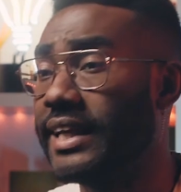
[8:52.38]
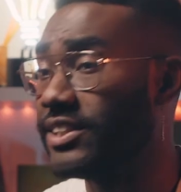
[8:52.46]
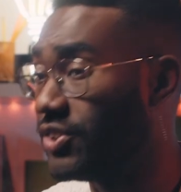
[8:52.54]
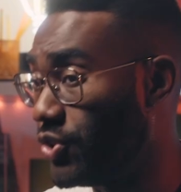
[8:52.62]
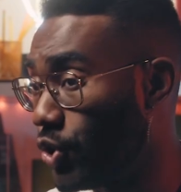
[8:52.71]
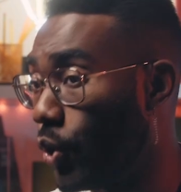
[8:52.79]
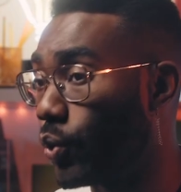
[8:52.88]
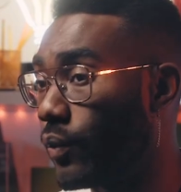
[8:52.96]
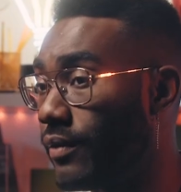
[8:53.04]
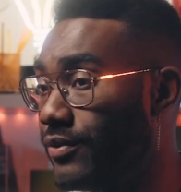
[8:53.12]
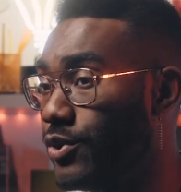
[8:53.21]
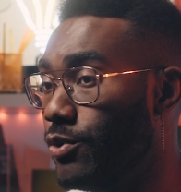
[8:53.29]
takes the total
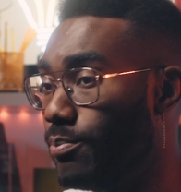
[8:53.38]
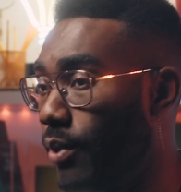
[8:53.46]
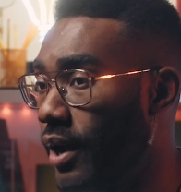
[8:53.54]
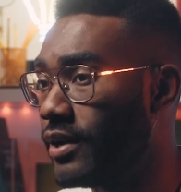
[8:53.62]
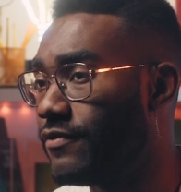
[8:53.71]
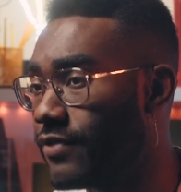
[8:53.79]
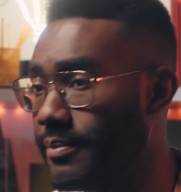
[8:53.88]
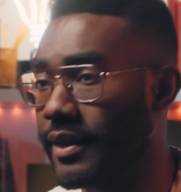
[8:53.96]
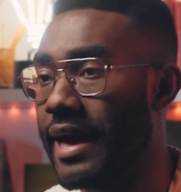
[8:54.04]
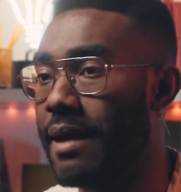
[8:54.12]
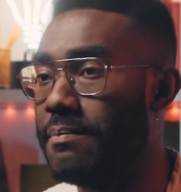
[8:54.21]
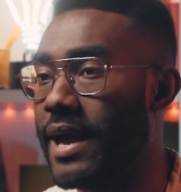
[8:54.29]
revenue brought in from the
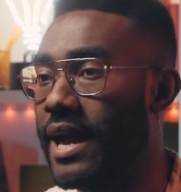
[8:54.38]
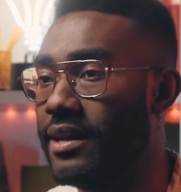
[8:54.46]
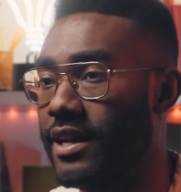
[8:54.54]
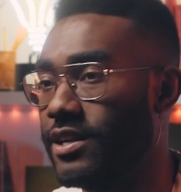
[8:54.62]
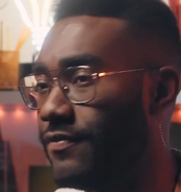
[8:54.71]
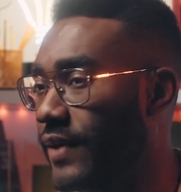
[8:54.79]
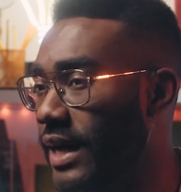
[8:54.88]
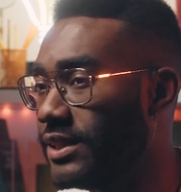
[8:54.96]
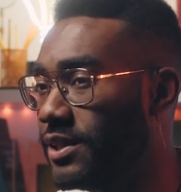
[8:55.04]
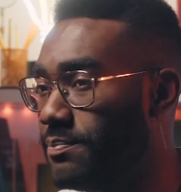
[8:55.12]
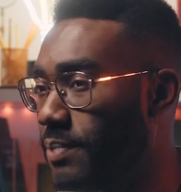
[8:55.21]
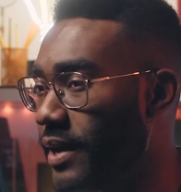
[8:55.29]
campaign and
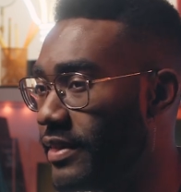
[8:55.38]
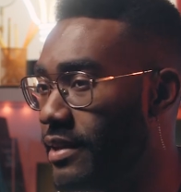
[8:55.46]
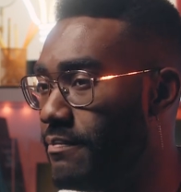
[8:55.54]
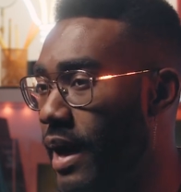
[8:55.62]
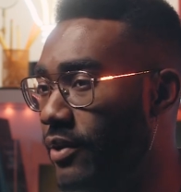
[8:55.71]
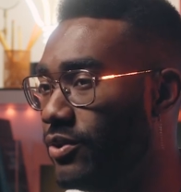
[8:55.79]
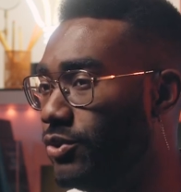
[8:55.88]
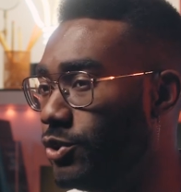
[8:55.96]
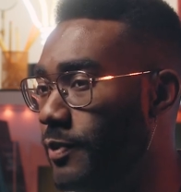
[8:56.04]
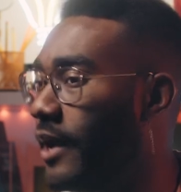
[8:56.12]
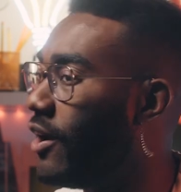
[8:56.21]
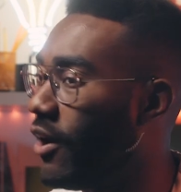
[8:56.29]
divides it by the amount you
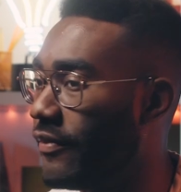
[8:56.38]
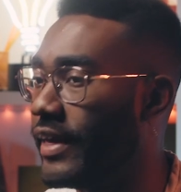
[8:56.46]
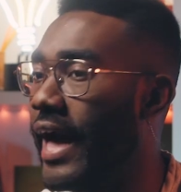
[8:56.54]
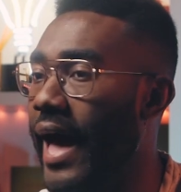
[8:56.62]
spent on the